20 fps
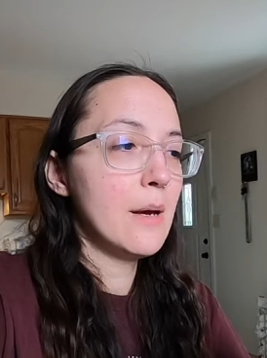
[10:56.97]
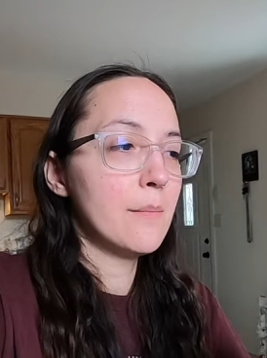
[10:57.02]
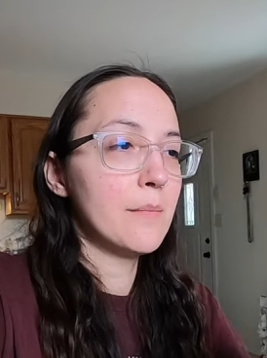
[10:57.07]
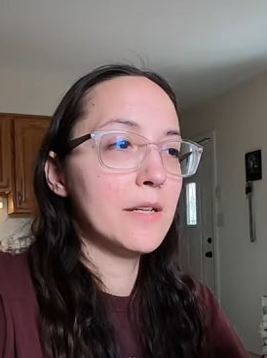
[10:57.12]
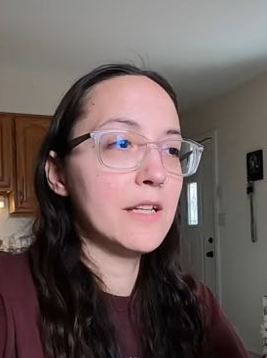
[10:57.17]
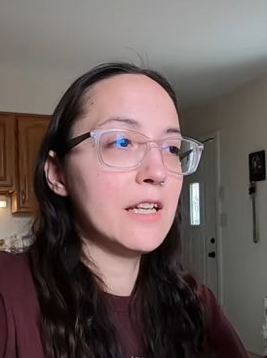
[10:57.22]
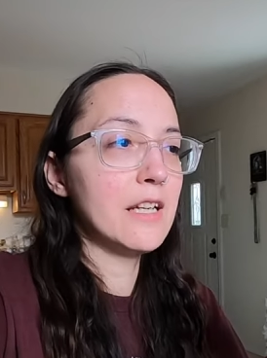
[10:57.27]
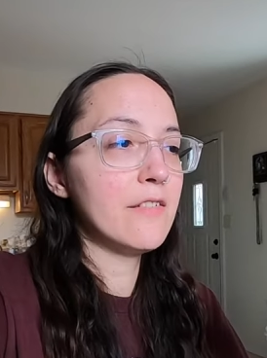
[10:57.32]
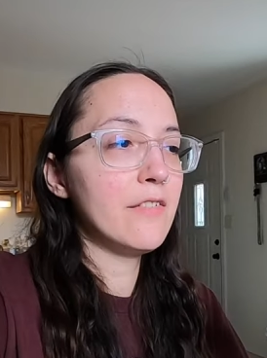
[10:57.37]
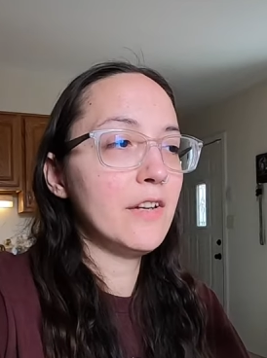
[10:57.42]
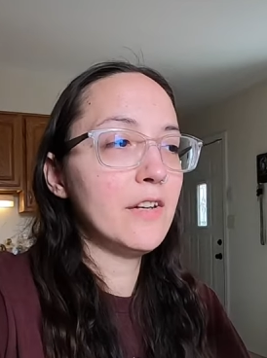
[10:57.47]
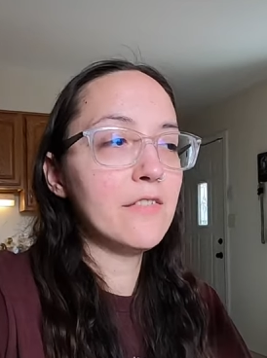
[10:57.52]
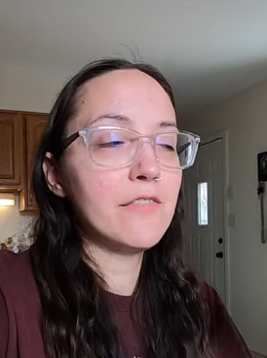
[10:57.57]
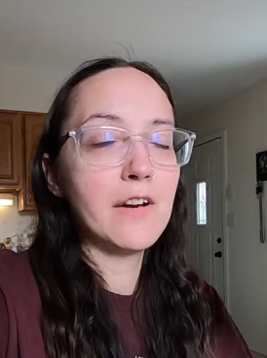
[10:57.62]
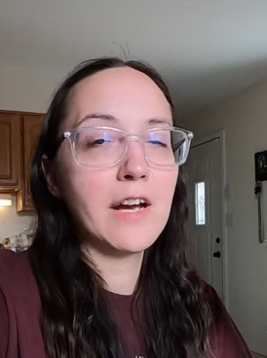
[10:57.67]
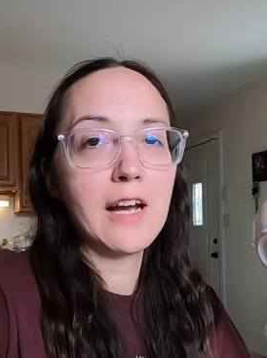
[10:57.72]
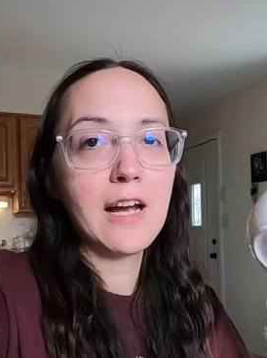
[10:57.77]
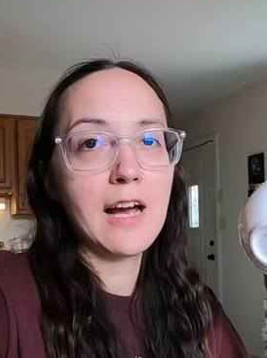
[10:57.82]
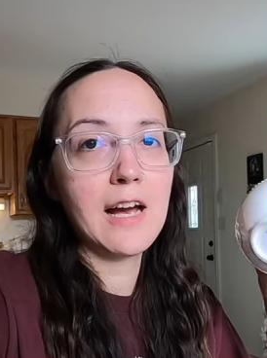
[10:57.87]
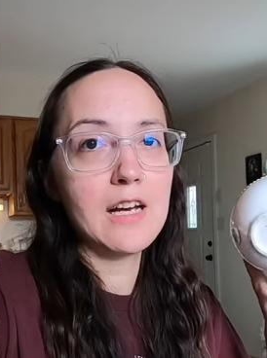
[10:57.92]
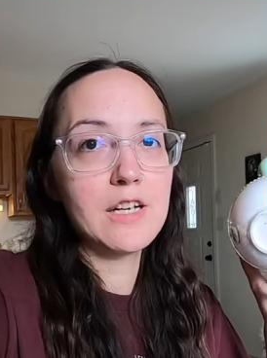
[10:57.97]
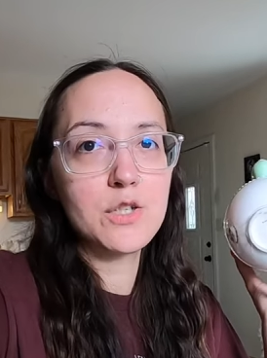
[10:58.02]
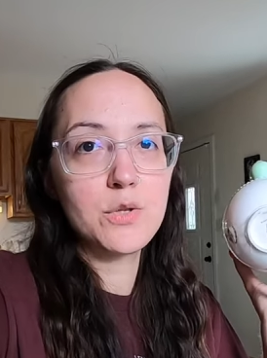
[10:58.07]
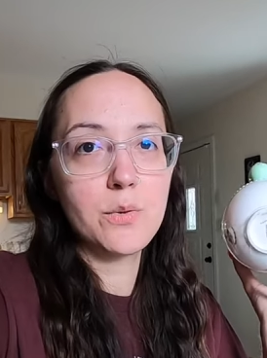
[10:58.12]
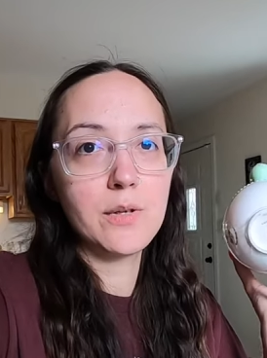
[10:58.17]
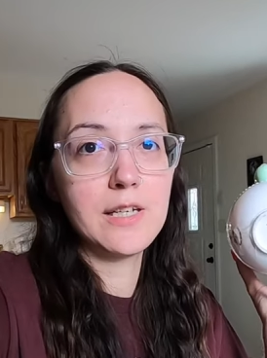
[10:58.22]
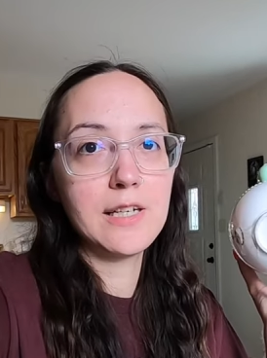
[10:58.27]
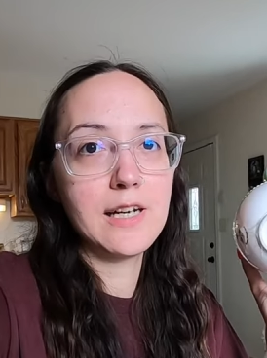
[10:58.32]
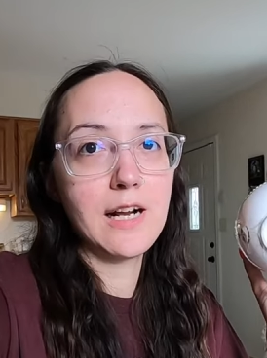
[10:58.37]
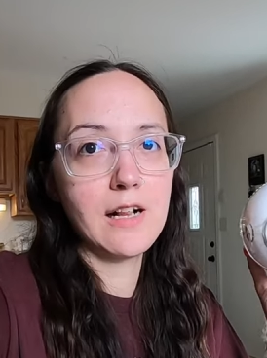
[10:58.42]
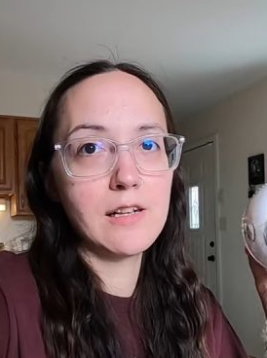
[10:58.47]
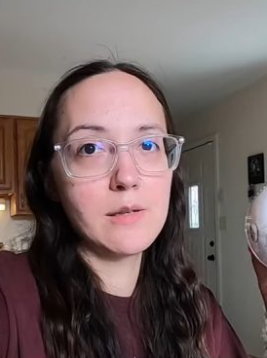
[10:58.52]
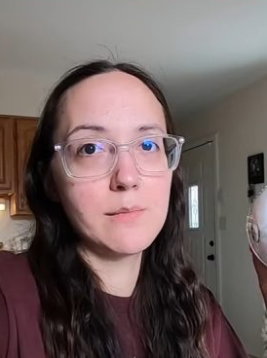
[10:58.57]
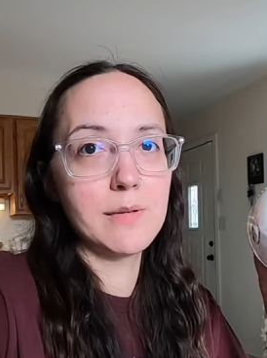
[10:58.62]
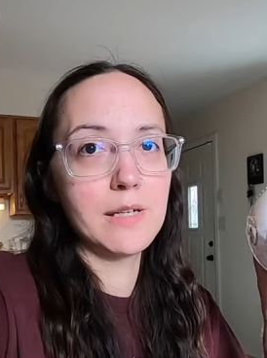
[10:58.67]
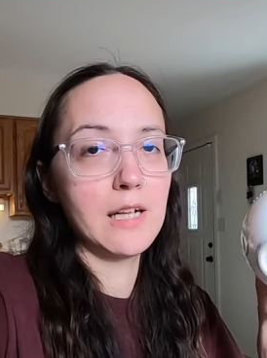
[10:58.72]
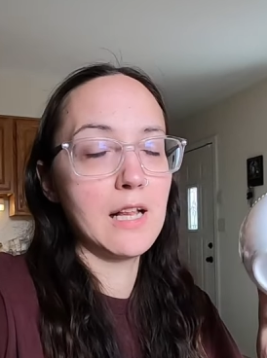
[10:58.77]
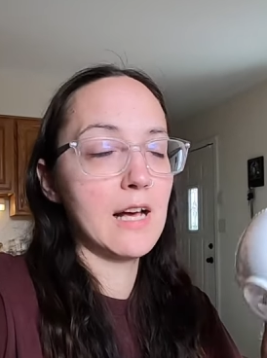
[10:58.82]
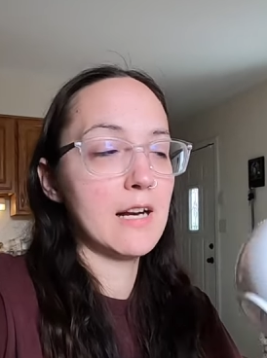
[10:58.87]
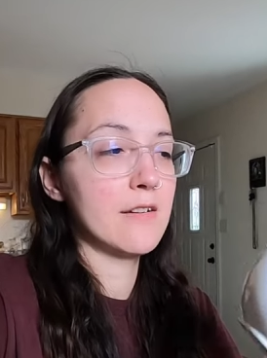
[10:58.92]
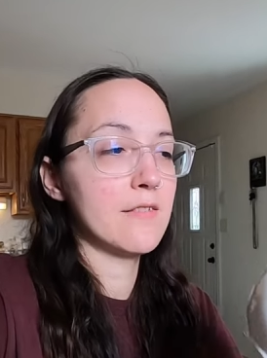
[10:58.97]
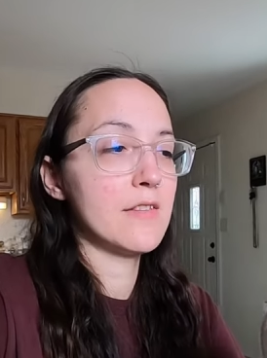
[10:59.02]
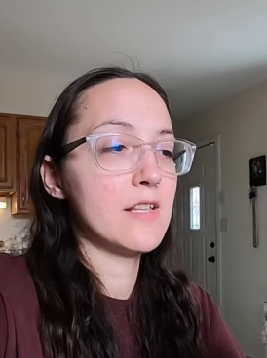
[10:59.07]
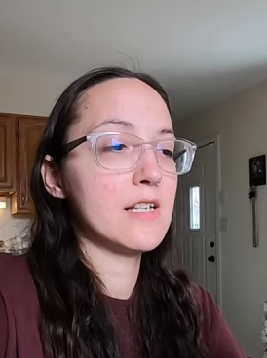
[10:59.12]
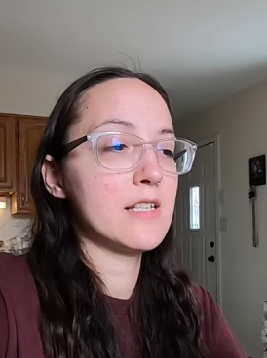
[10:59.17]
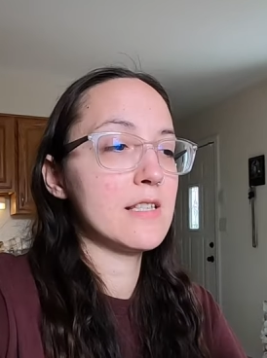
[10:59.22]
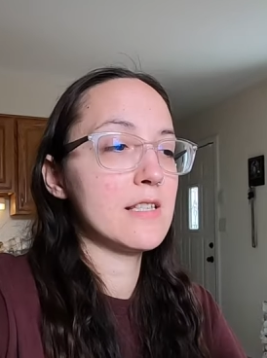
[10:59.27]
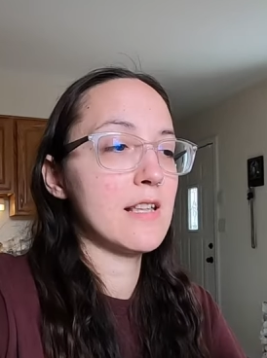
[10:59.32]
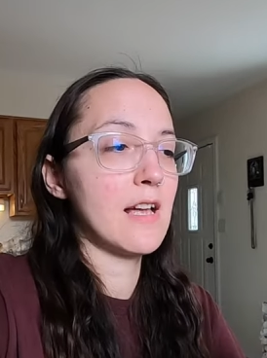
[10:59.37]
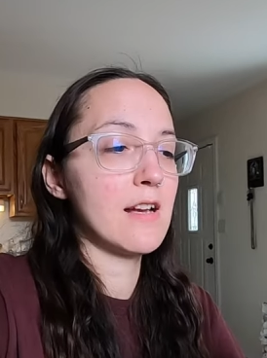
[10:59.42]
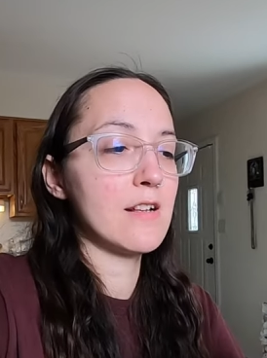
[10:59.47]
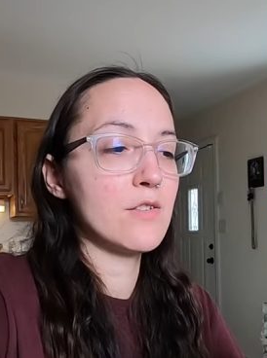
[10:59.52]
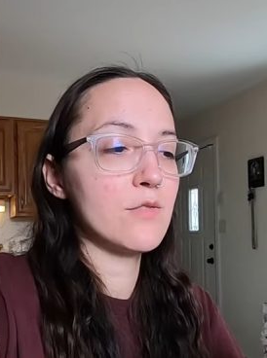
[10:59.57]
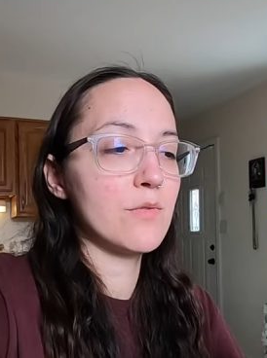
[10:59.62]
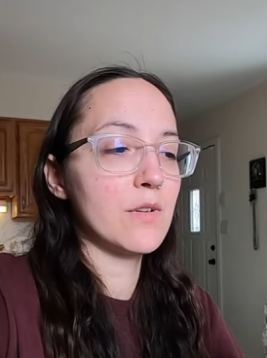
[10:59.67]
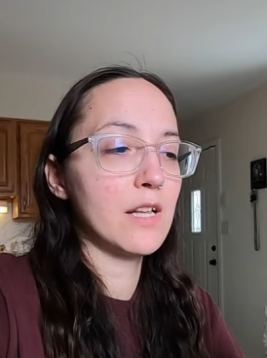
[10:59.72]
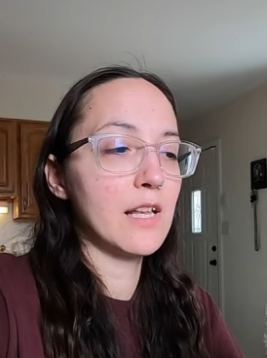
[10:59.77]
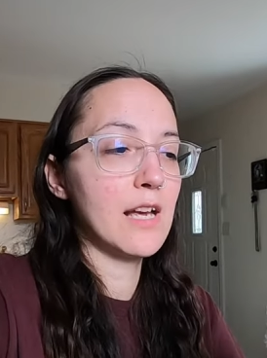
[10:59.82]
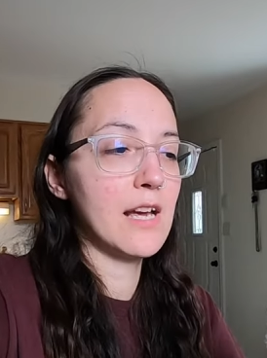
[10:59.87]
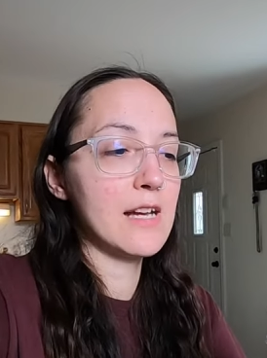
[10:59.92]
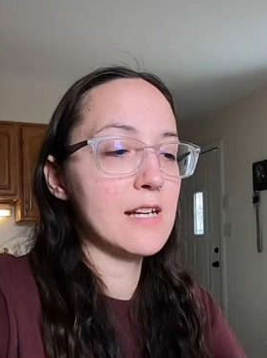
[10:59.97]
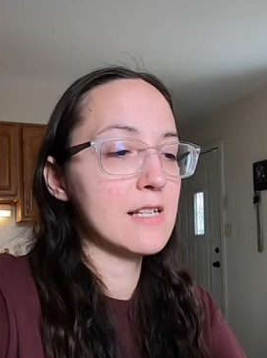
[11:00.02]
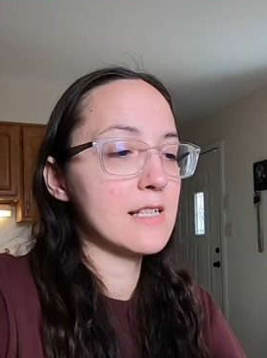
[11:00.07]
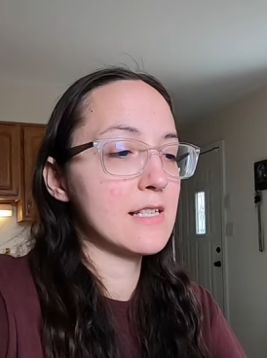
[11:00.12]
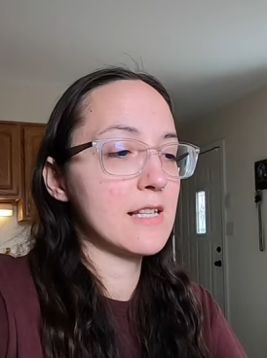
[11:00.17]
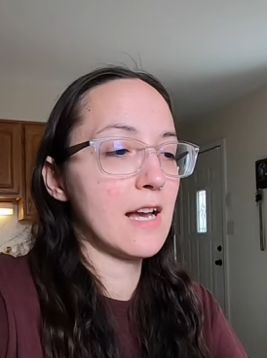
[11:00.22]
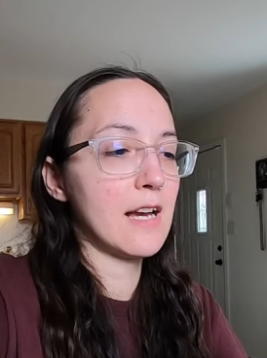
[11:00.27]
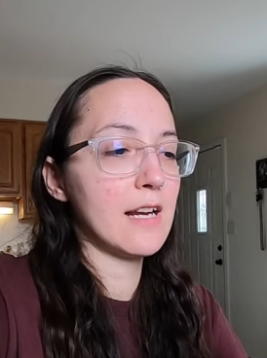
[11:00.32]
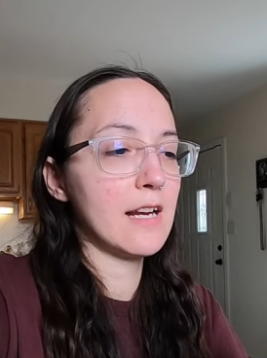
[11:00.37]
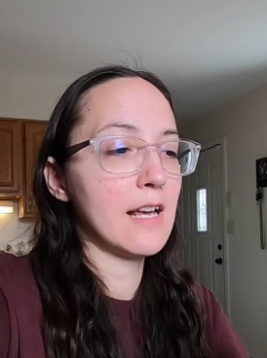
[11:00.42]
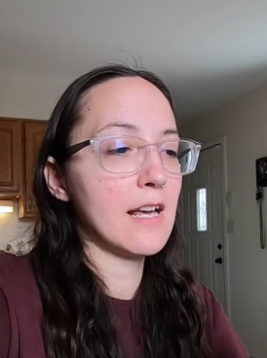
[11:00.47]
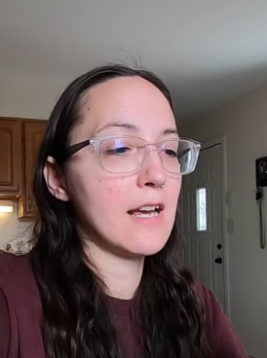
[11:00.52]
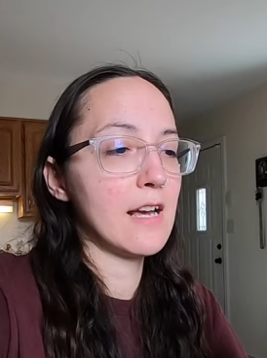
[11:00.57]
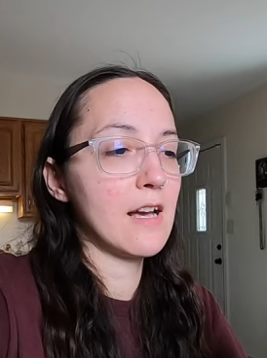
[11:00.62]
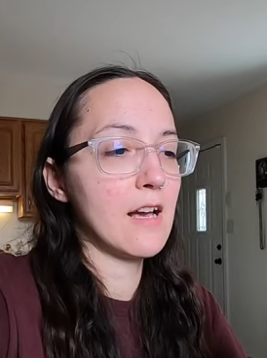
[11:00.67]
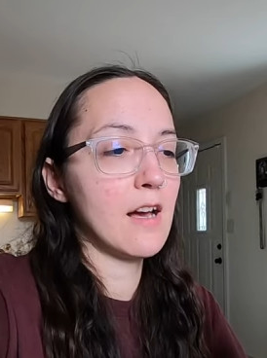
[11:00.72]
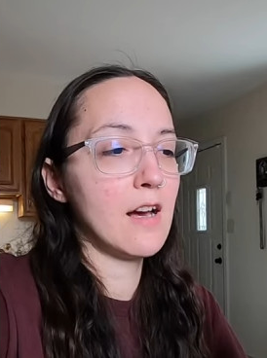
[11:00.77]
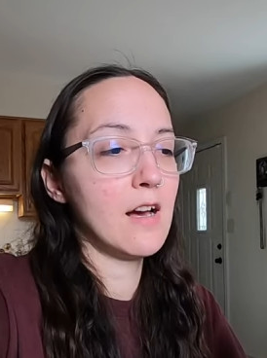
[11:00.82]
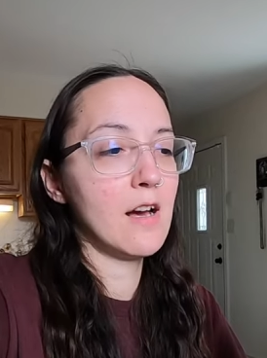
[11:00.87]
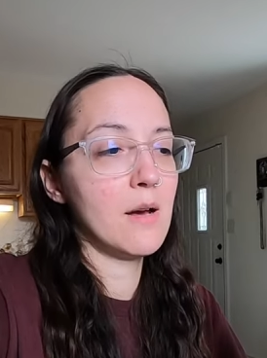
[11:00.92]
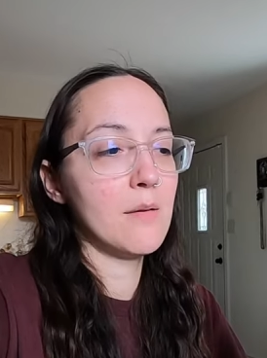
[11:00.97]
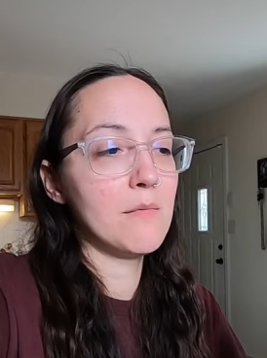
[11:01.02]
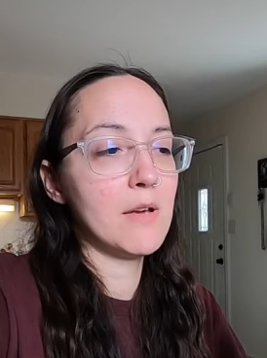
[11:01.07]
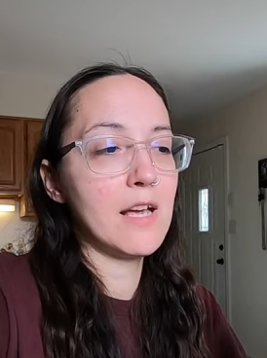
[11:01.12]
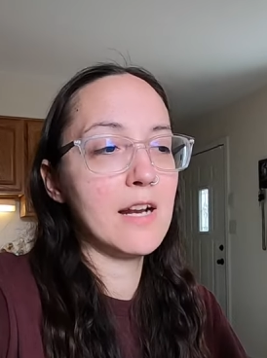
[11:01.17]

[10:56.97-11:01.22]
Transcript: But even if I got a $20 bill out of this, that's really exciting. Um,